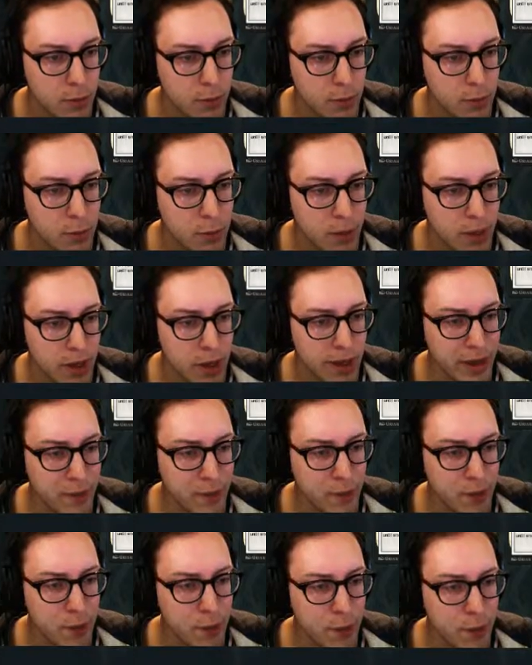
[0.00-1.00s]
We only have
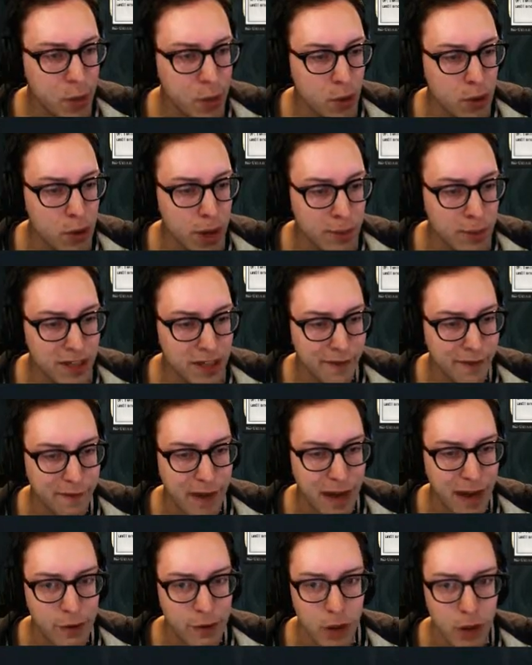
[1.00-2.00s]
2 4-drops and a
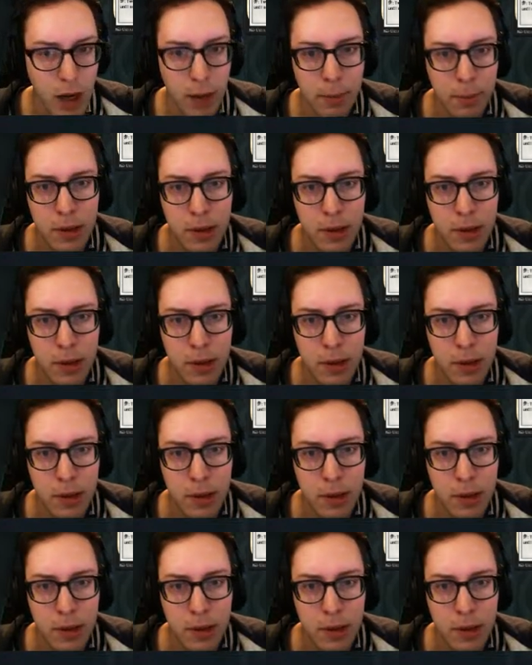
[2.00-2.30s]
5-drop.